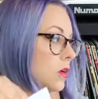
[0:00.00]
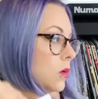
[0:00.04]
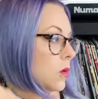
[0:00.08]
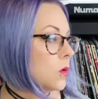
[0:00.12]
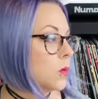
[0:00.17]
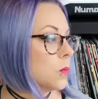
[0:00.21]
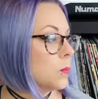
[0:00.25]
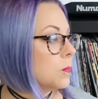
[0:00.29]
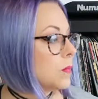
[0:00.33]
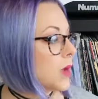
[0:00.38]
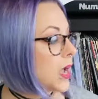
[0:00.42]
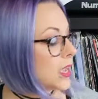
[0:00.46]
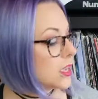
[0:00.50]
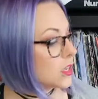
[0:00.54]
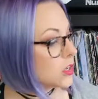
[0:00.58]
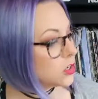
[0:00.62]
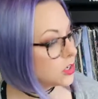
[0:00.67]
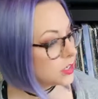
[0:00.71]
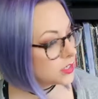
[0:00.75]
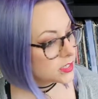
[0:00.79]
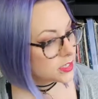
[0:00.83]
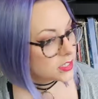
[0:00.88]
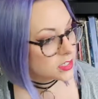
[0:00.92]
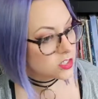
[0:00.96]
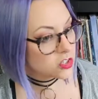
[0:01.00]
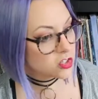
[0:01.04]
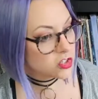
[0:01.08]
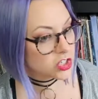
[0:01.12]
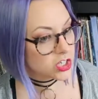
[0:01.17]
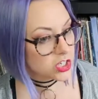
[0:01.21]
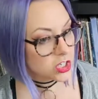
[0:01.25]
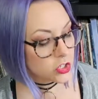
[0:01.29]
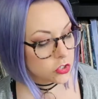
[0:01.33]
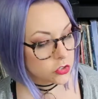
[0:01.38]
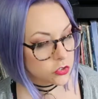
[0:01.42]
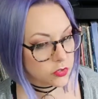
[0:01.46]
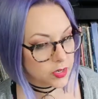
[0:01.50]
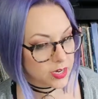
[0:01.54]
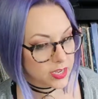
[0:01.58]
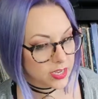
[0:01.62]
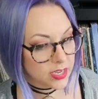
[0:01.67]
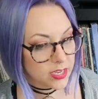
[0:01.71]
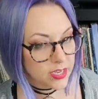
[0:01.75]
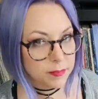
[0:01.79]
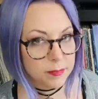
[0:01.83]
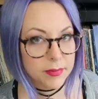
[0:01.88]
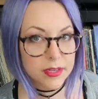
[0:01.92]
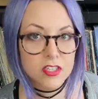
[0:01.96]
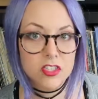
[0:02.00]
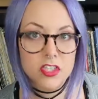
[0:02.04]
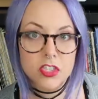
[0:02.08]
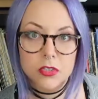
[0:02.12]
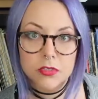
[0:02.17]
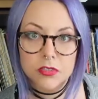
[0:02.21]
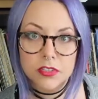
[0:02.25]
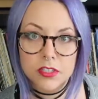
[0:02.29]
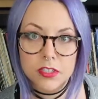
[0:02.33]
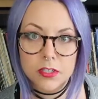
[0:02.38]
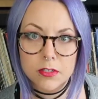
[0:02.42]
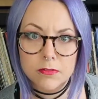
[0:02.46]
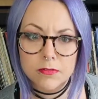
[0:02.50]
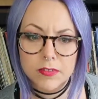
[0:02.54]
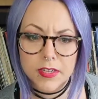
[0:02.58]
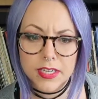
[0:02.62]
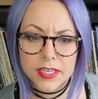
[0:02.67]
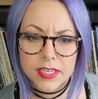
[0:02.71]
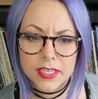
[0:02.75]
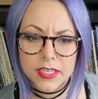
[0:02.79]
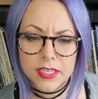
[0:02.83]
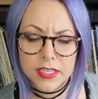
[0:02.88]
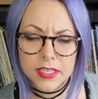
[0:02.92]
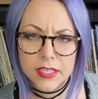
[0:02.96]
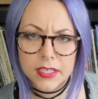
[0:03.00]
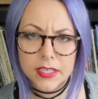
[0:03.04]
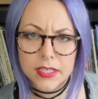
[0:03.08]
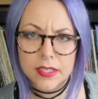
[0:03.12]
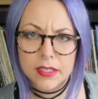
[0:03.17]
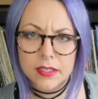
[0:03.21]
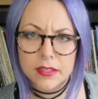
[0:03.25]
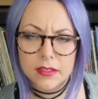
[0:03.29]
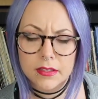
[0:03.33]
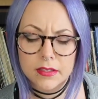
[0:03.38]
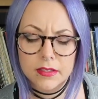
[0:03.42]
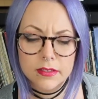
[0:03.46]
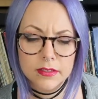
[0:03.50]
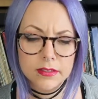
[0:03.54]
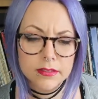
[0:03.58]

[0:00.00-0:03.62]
Oh my goodness, children! My children are fighting.